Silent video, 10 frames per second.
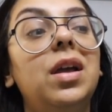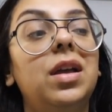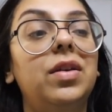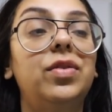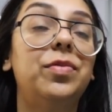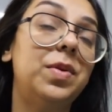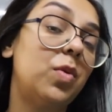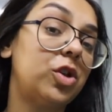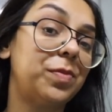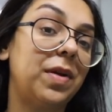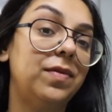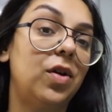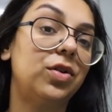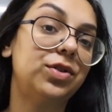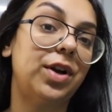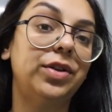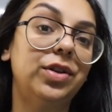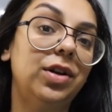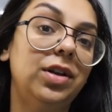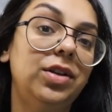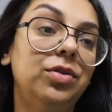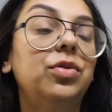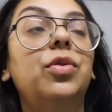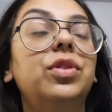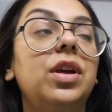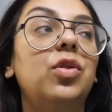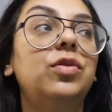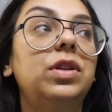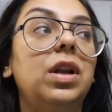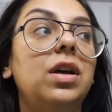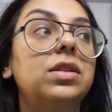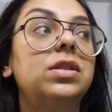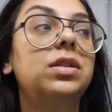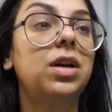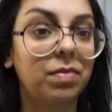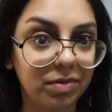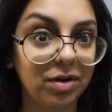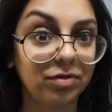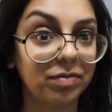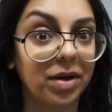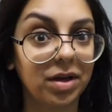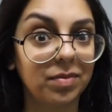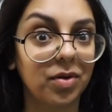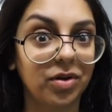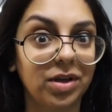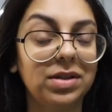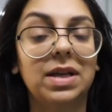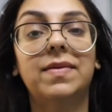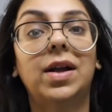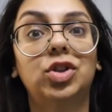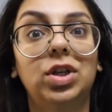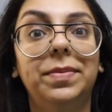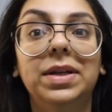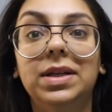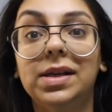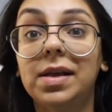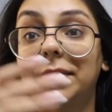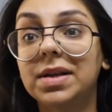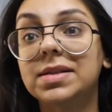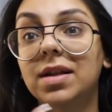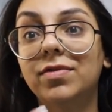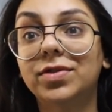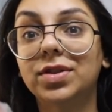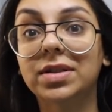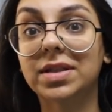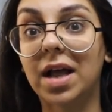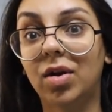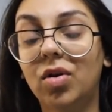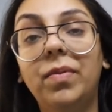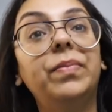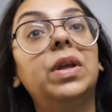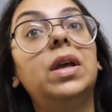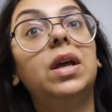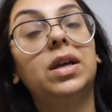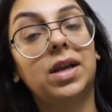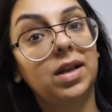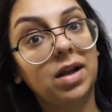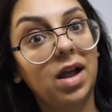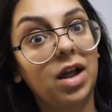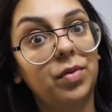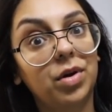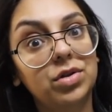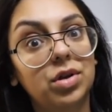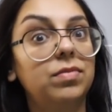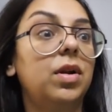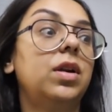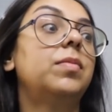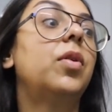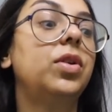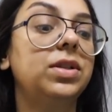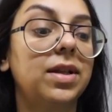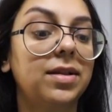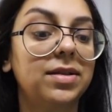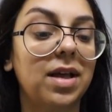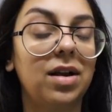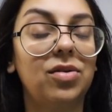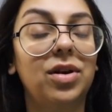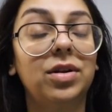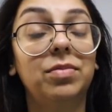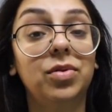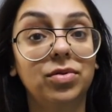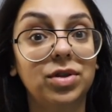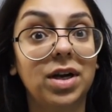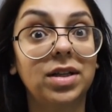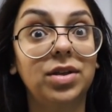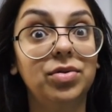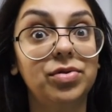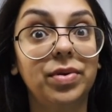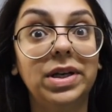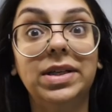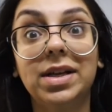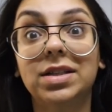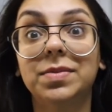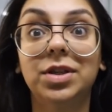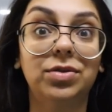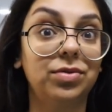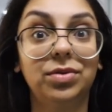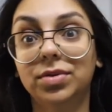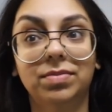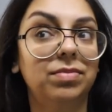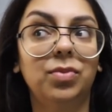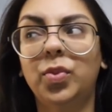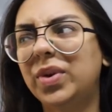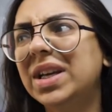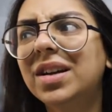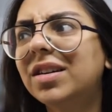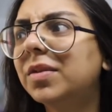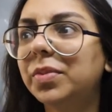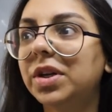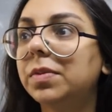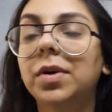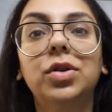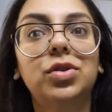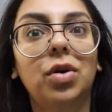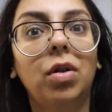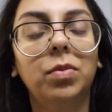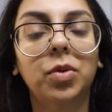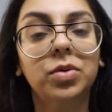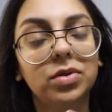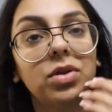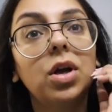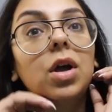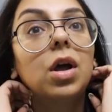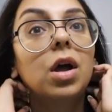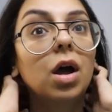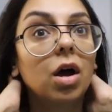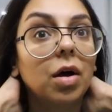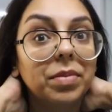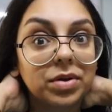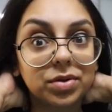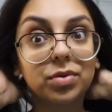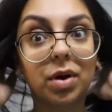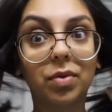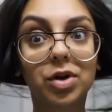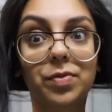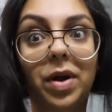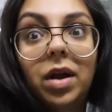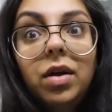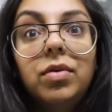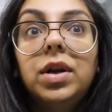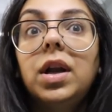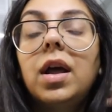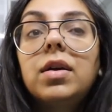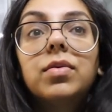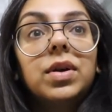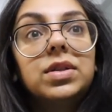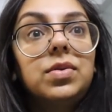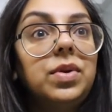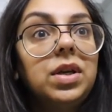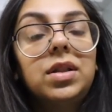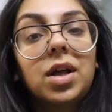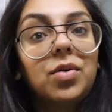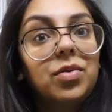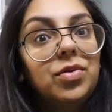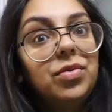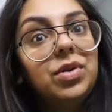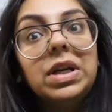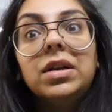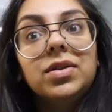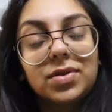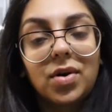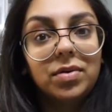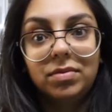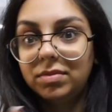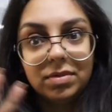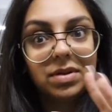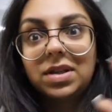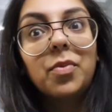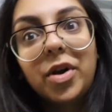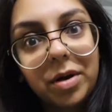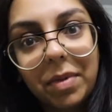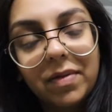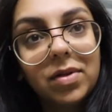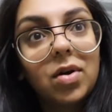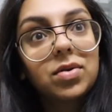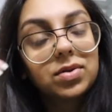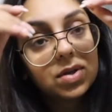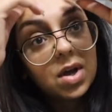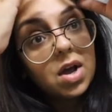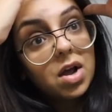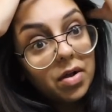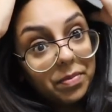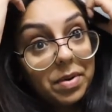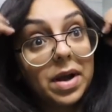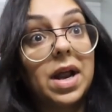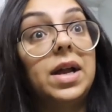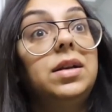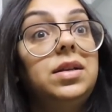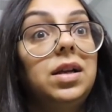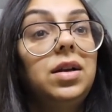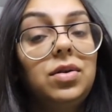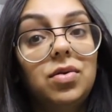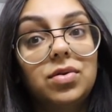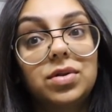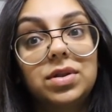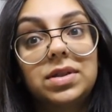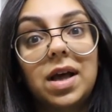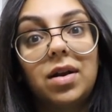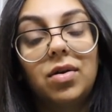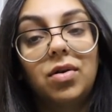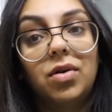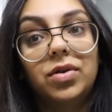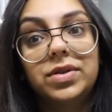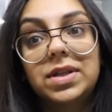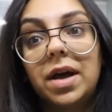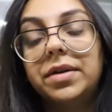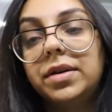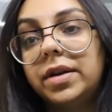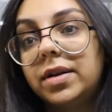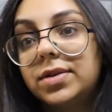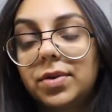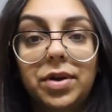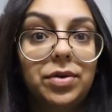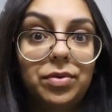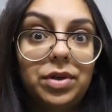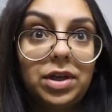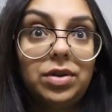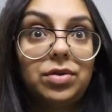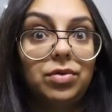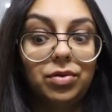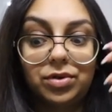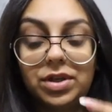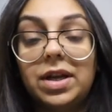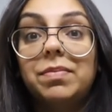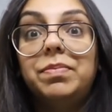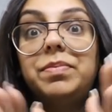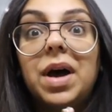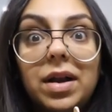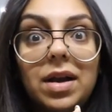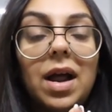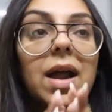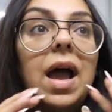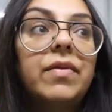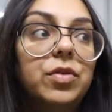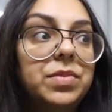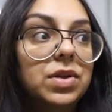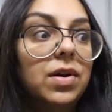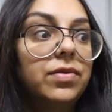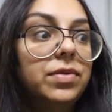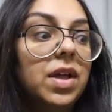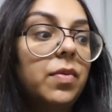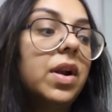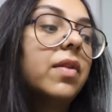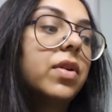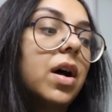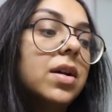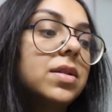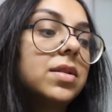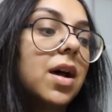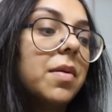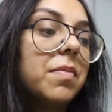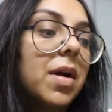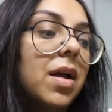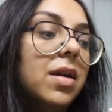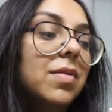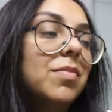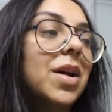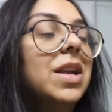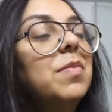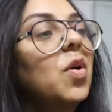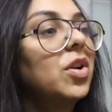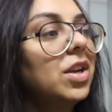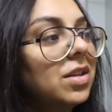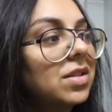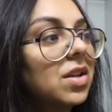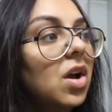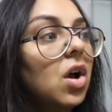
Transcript: if you've been watching my vlogs regularly, you know that over the last couple of Monday mornings, I've actually been taking myself to the salon, getting a hair wash on Monday mornings at the salon and a blow dry that usually takes me through the week, pretty much, almost. Because you know I wash my hair only like once a week. That whole routine is on somewhere in my vlogs. But I did go to the salon on Saturday, and so I don't need to go today. But I have observed that whenever I start my Monday mornings